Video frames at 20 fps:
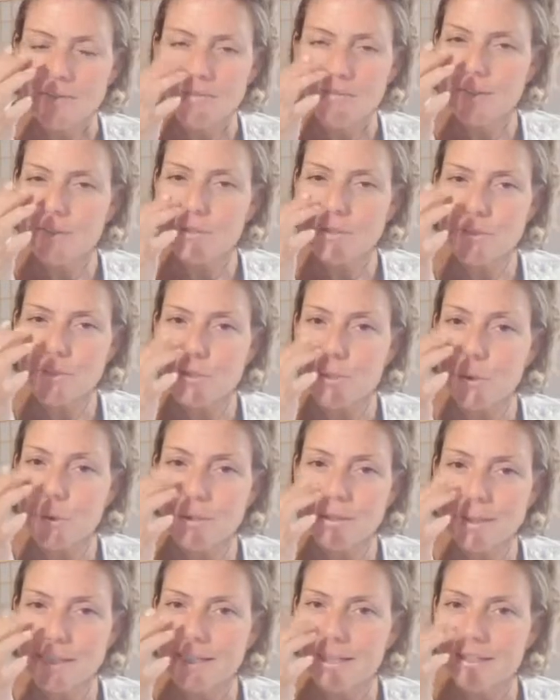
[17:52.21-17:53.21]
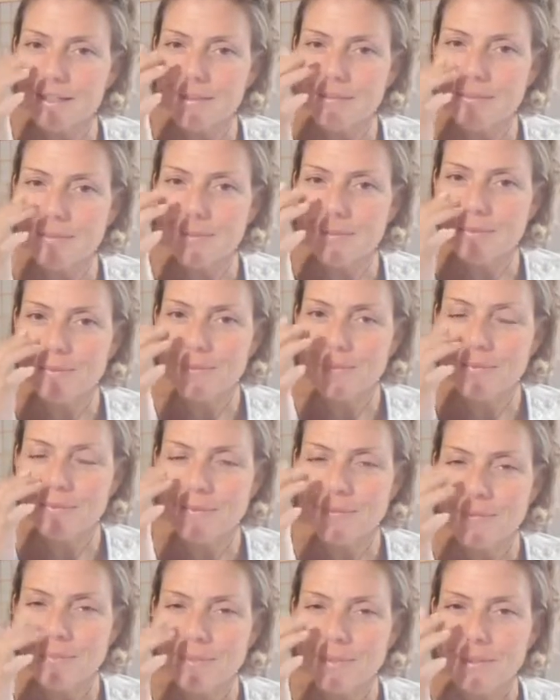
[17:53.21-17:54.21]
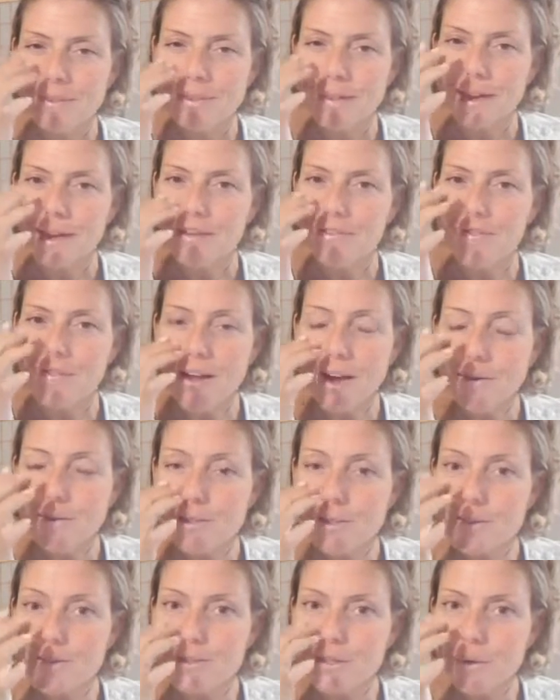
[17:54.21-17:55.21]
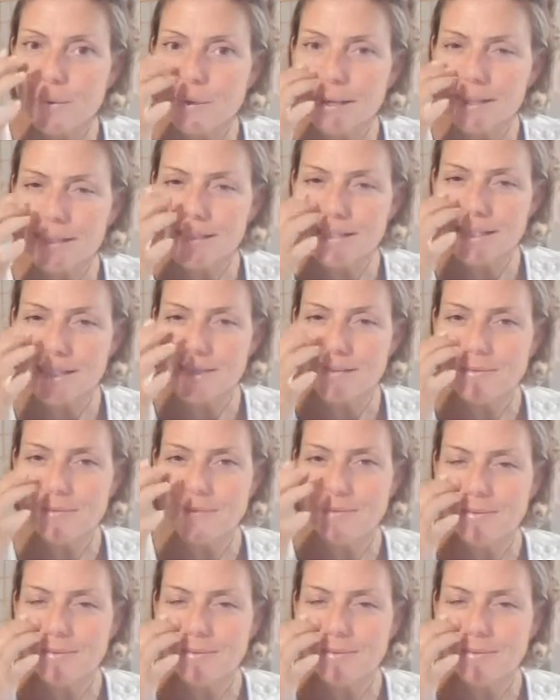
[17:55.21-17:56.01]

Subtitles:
feels so clear. I found it so easy.